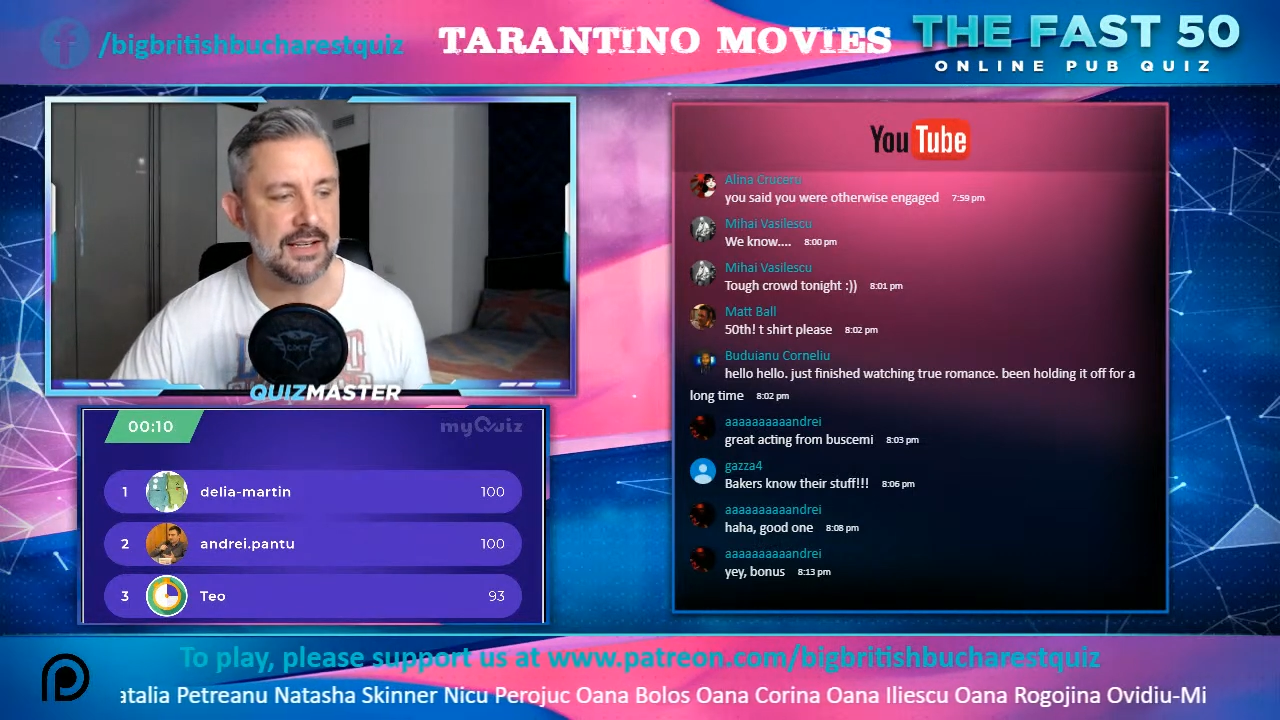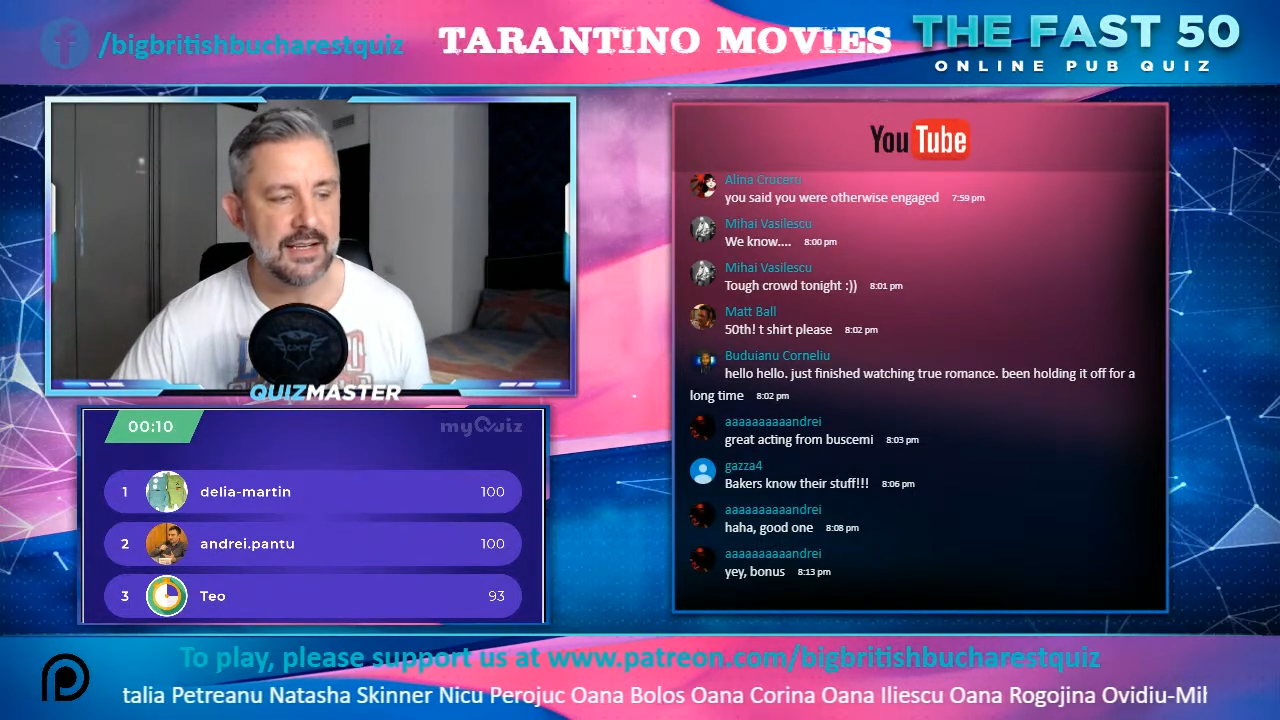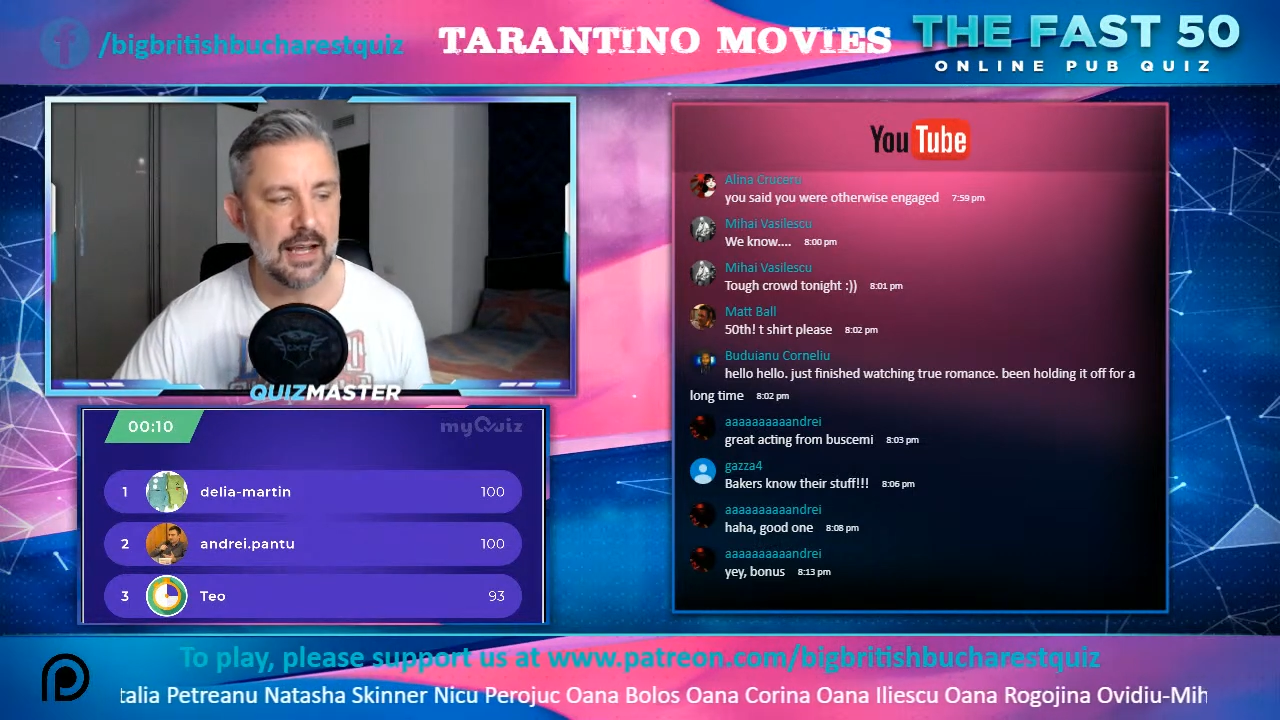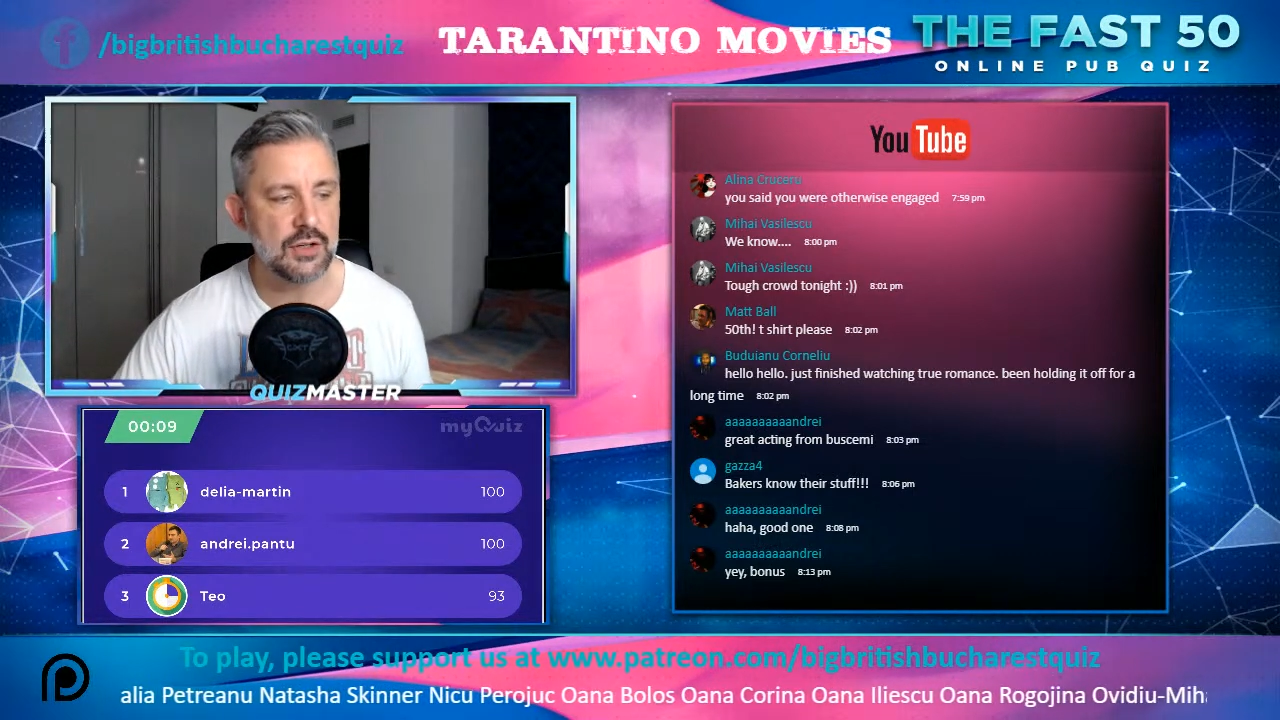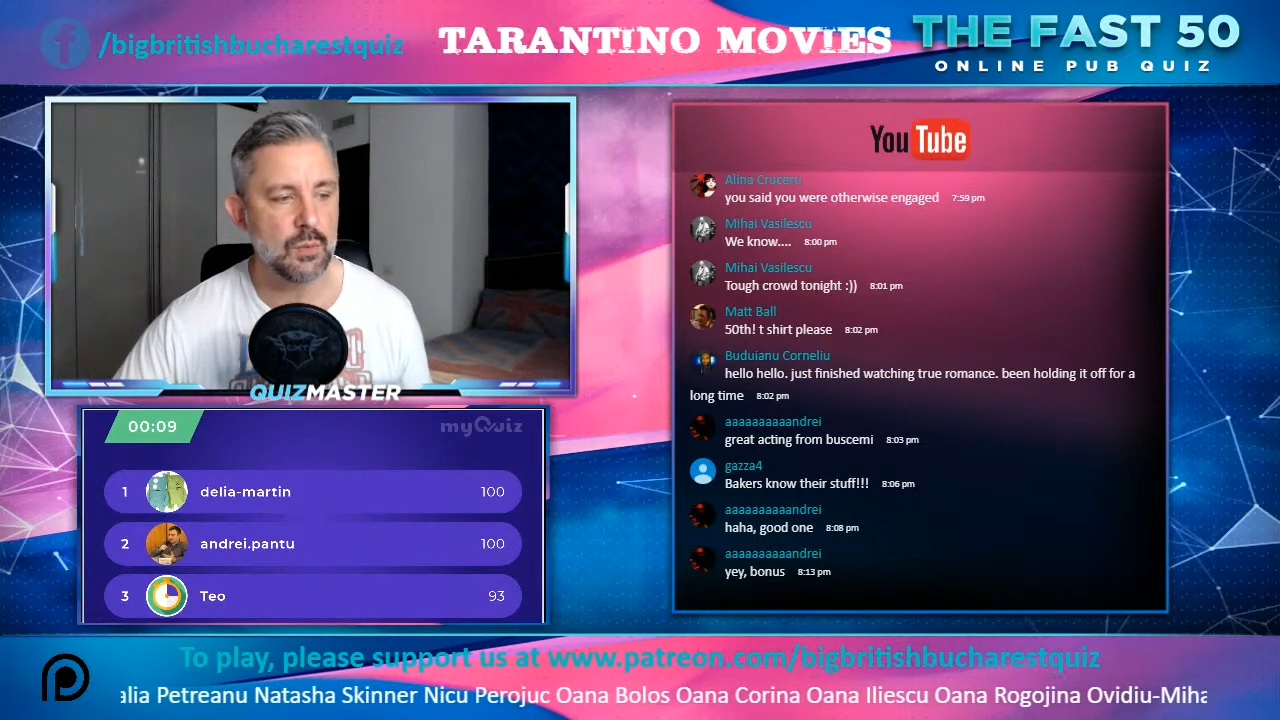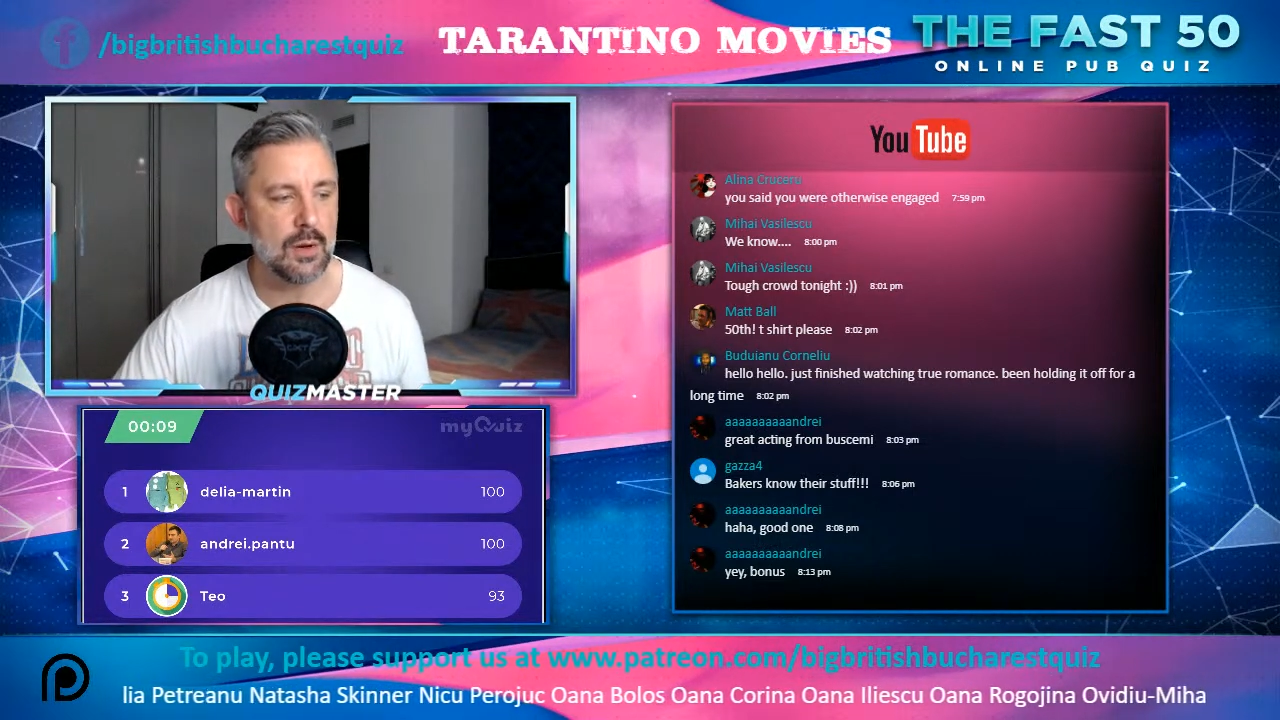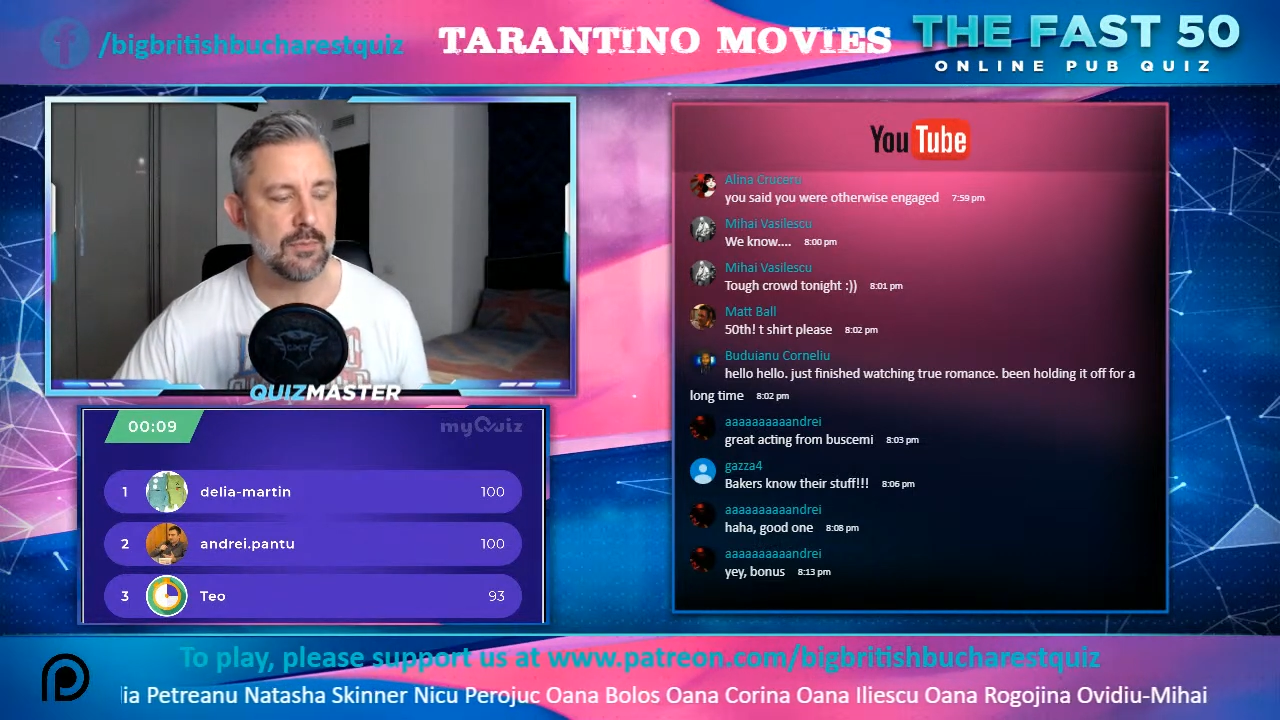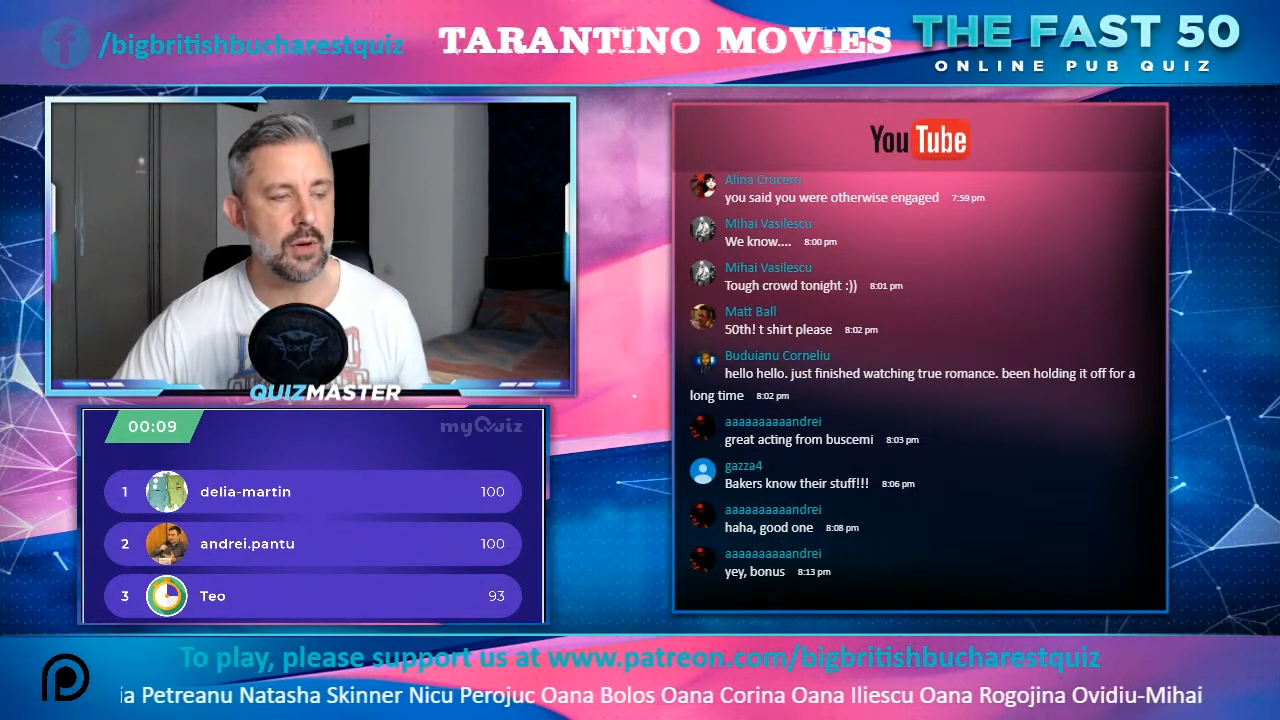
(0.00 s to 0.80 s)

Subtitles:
CDA just 1